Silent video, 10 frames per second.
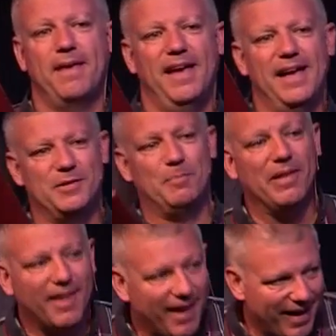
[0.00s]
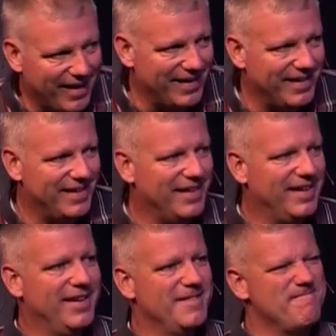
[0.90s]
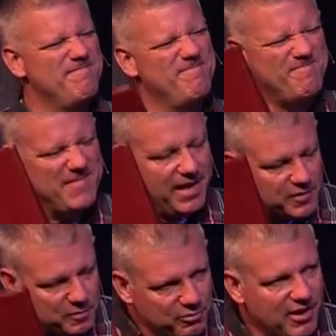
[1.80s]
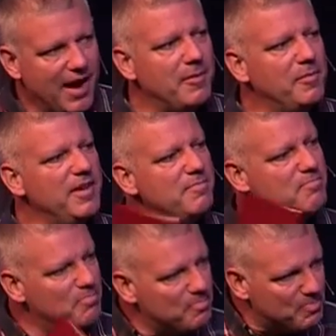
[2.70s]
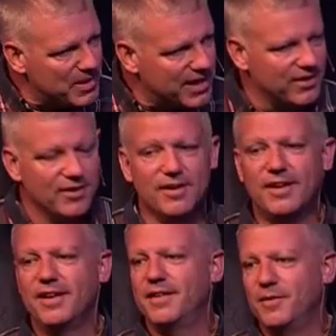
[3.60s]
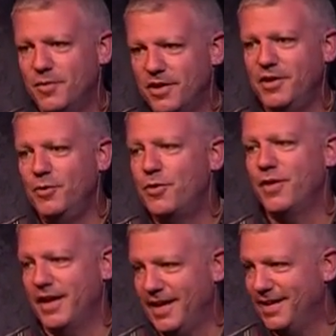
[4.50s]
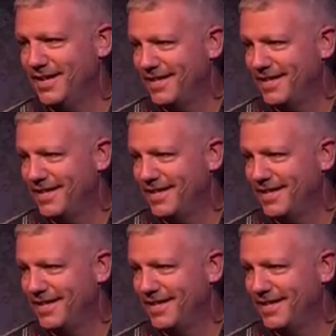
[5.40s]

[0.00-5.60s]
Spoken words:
has a plan that is probably bigger than what you think.